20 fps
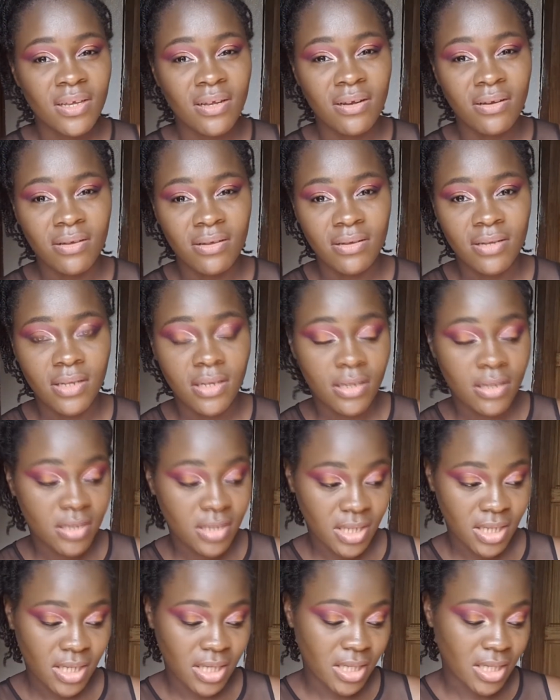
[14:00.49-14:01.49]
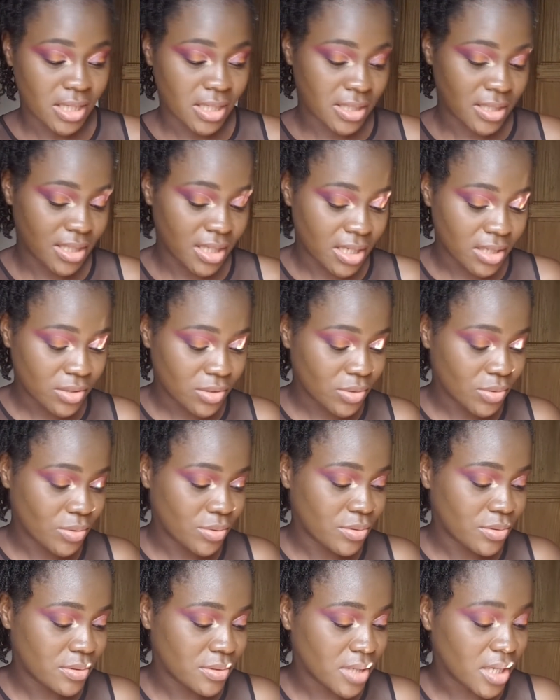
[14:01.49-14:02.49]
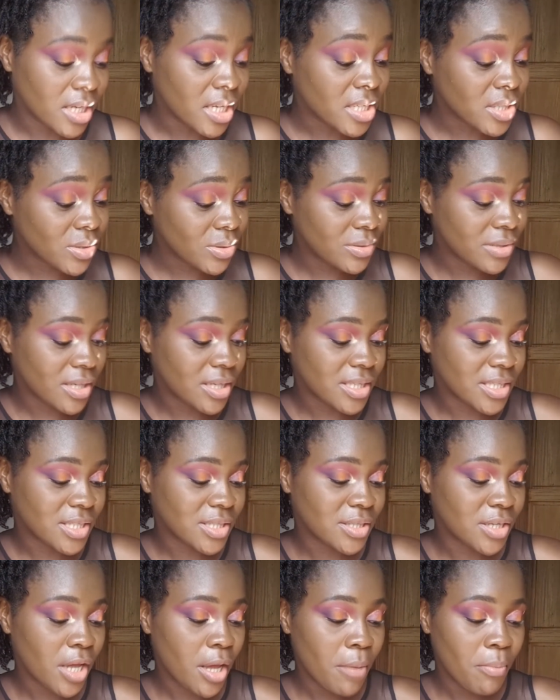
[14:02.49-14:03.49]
learning things, and as soon as